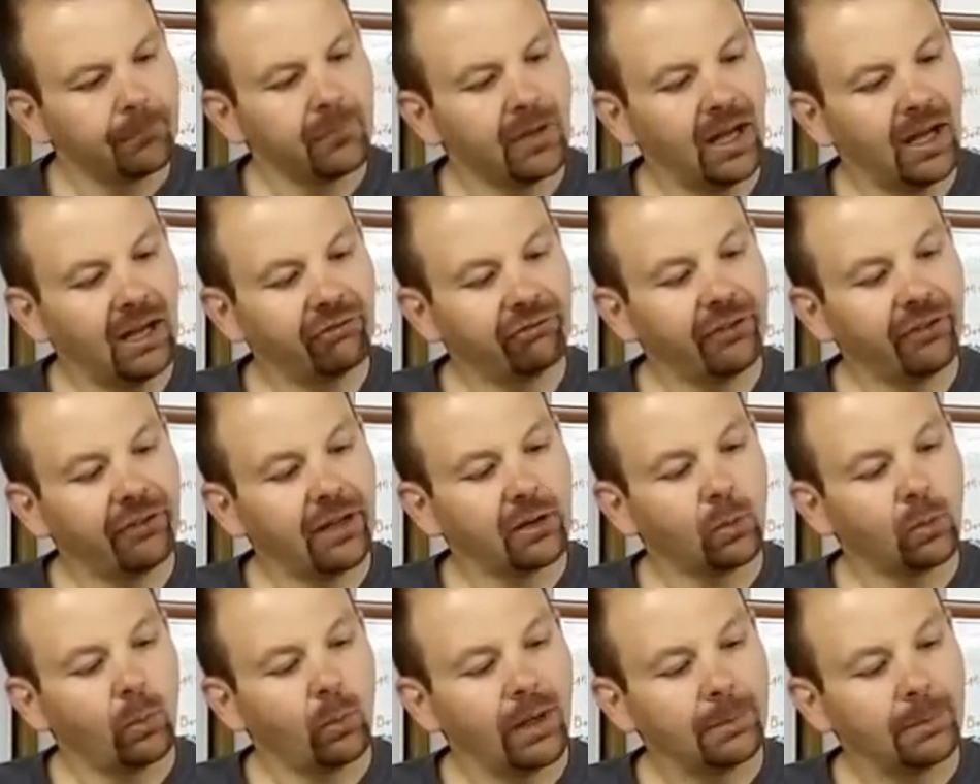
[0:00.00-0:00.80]
found
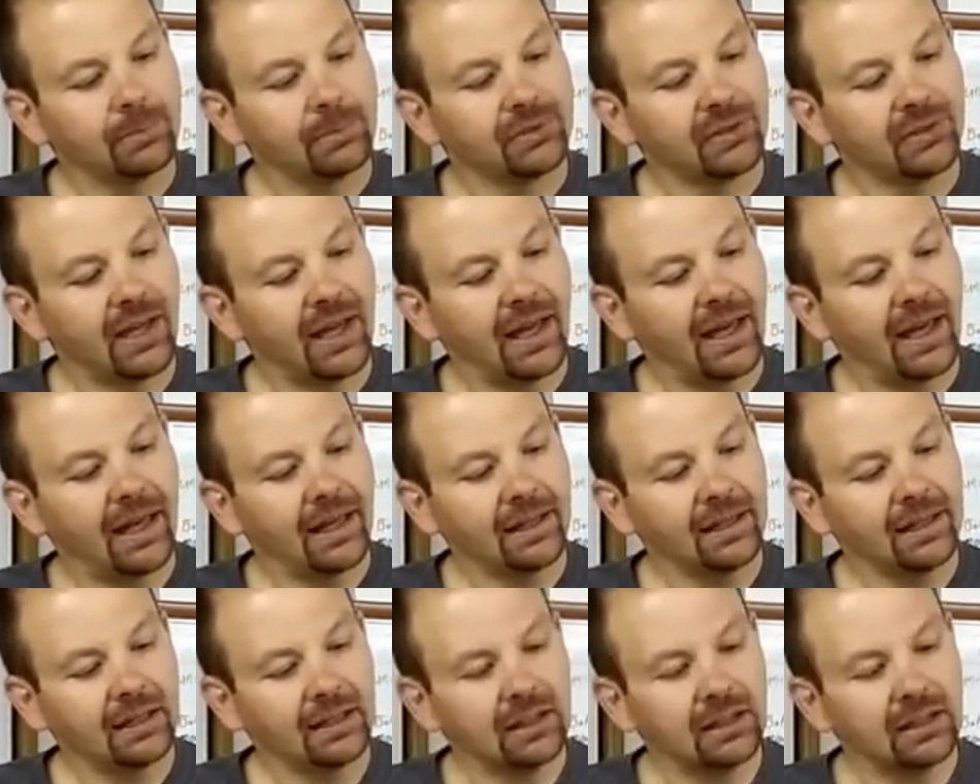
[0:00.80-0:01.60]
a website,
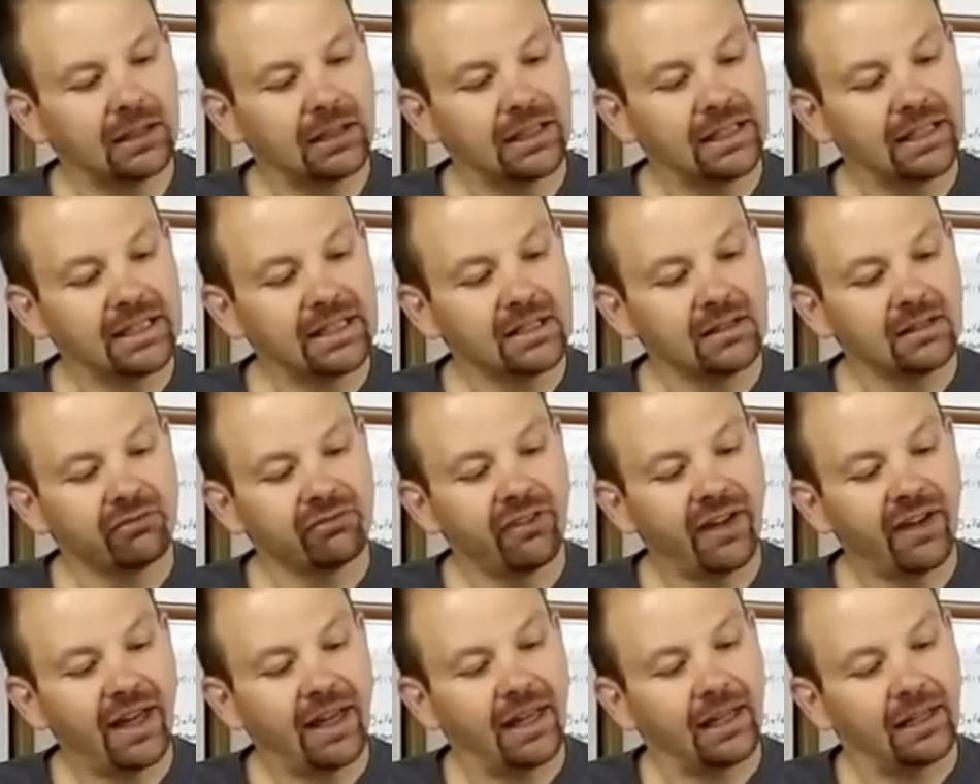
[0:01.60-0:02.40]
Lehigh
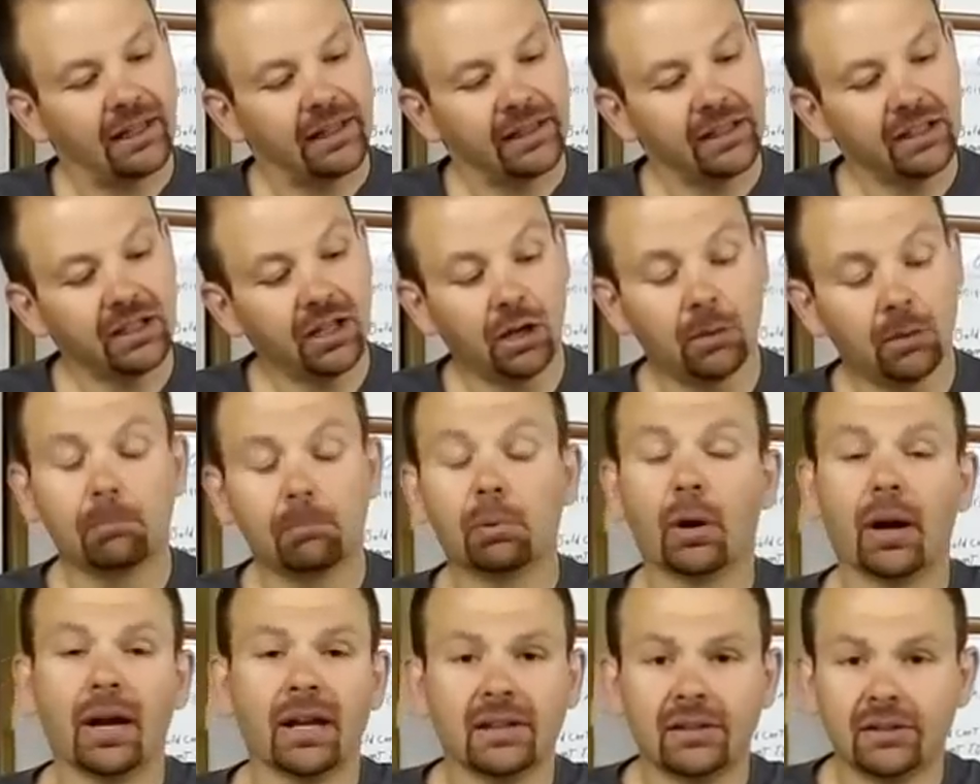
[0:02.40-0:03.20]
Valley
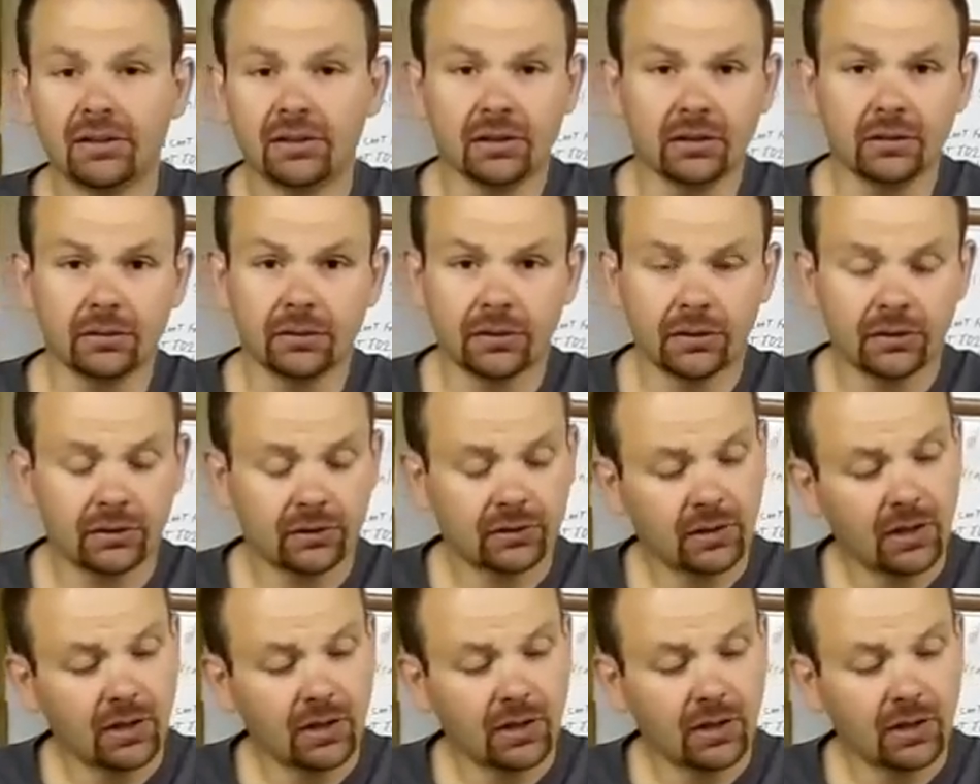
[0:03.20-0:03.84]
Abrasives.